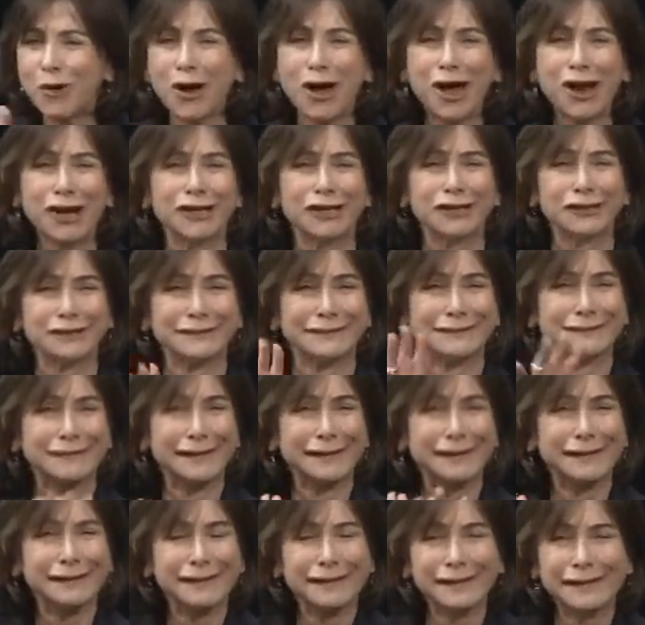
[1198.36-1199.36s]
you know there were
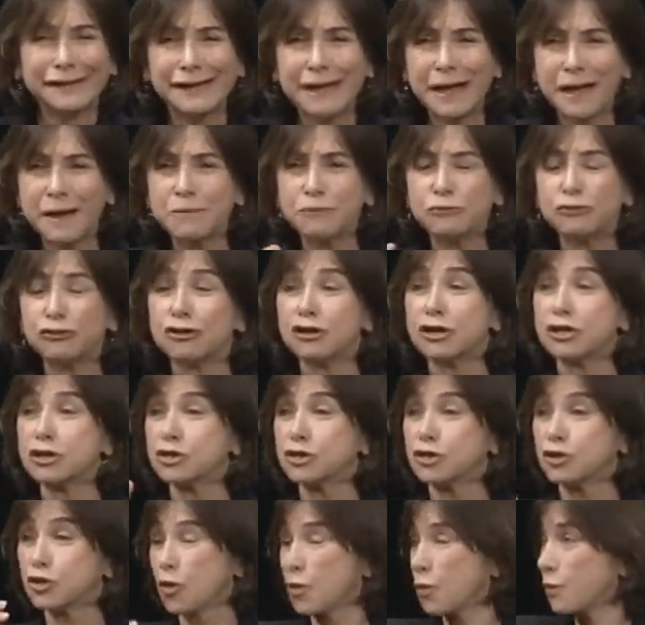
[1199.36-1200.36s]
newspaper
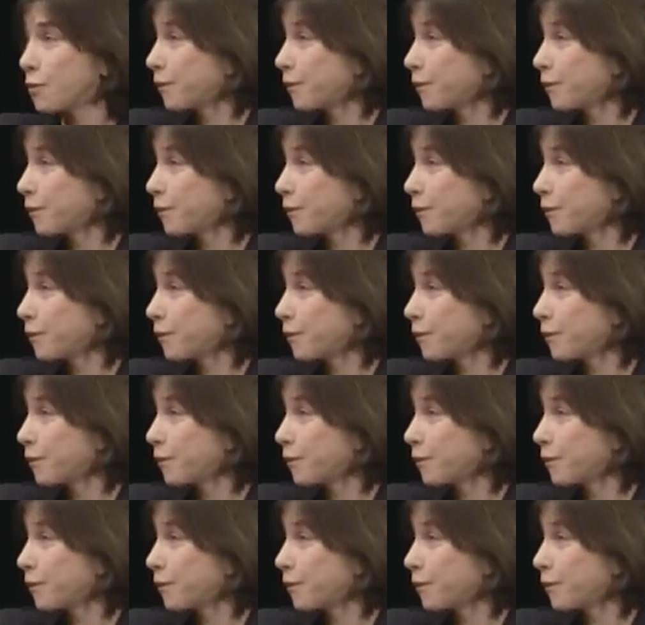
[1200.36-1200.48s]
reporters and